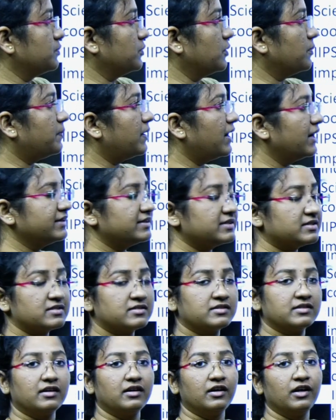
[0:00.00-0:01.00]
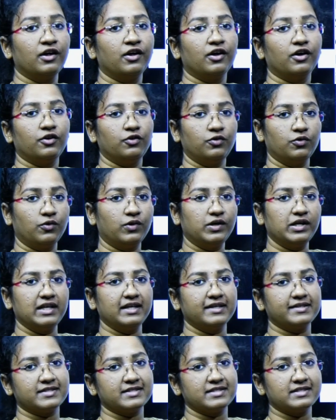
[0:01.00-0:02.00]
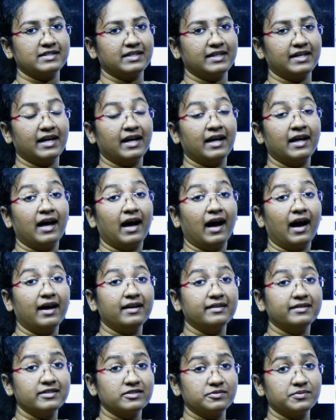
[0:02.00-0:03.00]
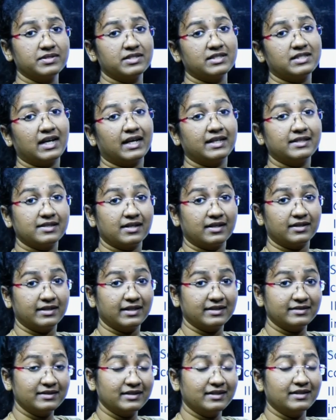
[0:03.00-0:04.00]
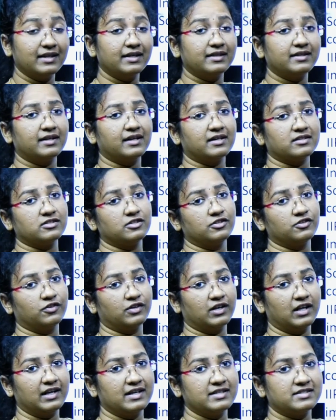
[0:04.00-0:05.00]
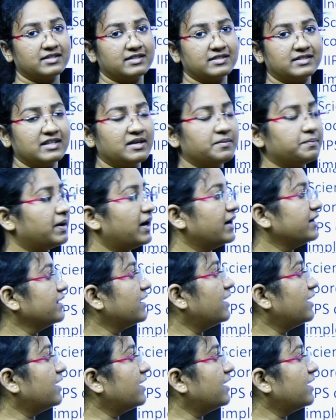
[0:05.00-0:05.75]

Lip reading: Mumbai, this is the nodal agency, and this was designated as a nodal agency by